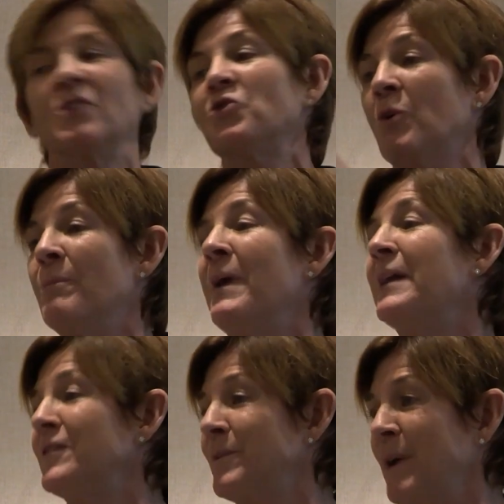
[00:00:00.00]
a
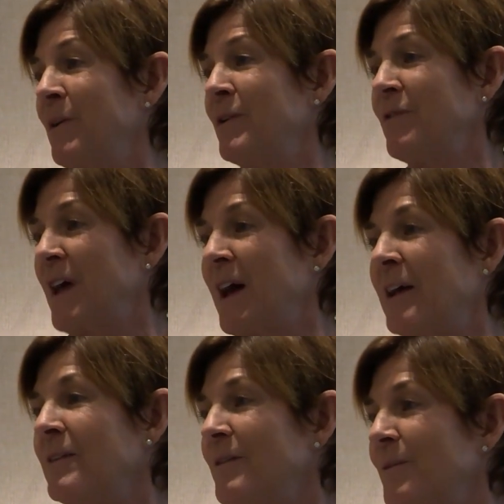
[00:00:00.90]
tremendous amount of
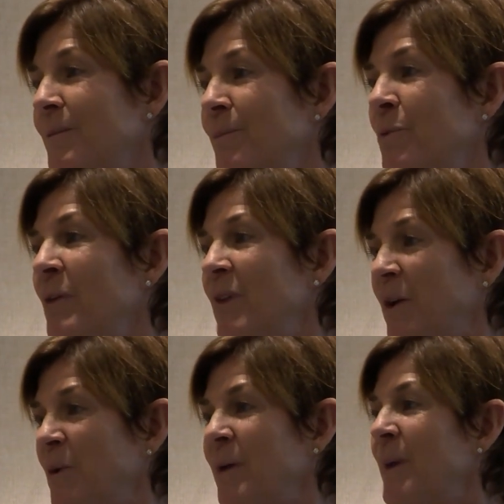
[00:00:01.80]
that pref
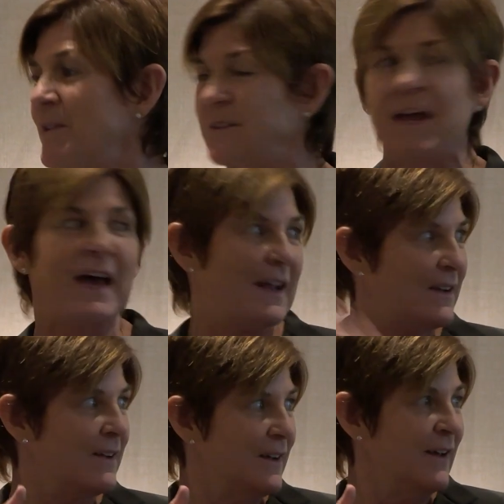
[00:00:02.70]
equity, mez
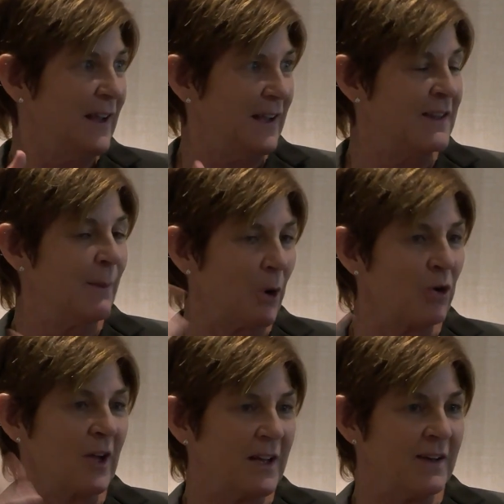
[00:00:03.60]
debt in the
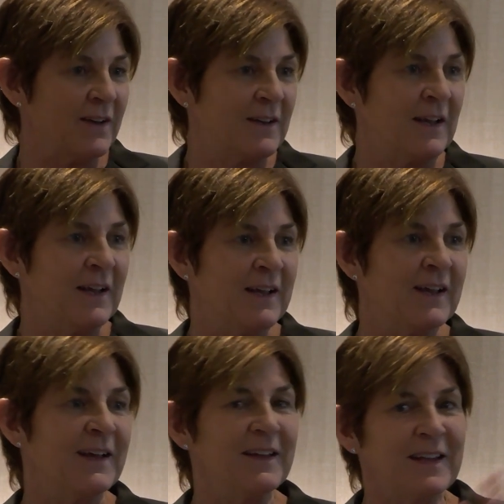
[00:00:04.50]
market to
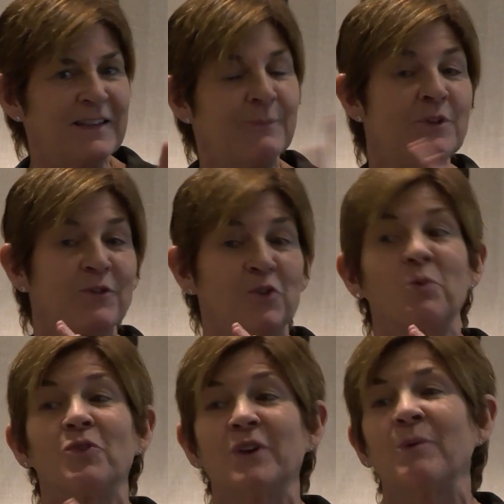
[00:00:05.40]
get themselves into
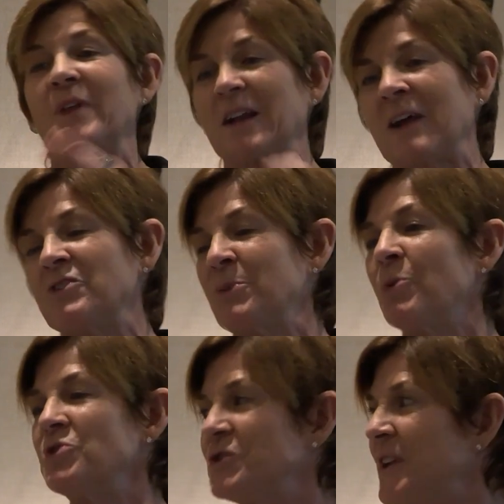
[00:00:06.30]
real estate without actually
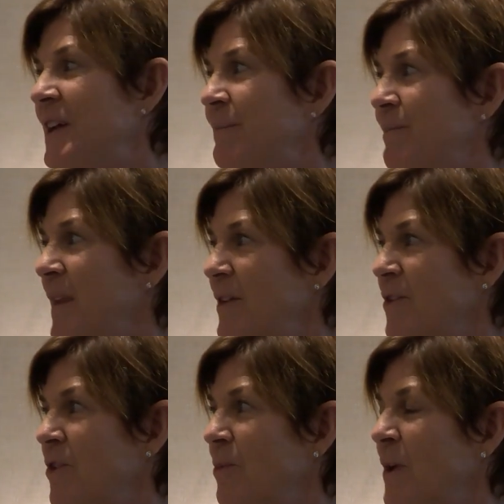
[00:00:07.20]
purchasing it.
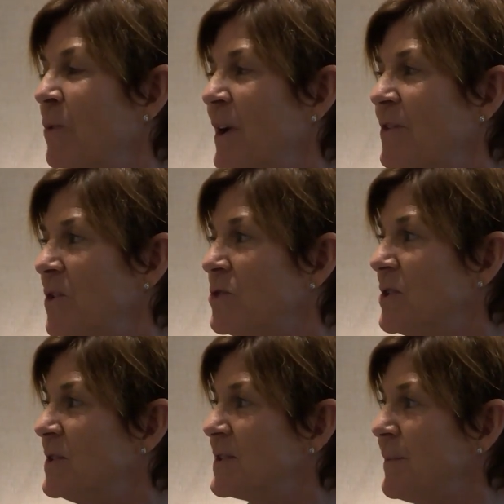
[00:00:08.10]
So there'll be creative
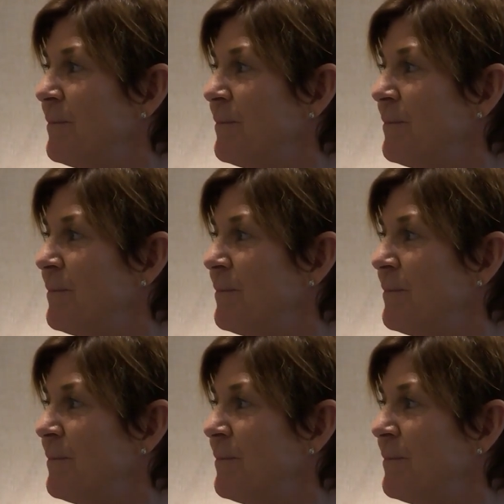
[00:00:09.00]
solutions.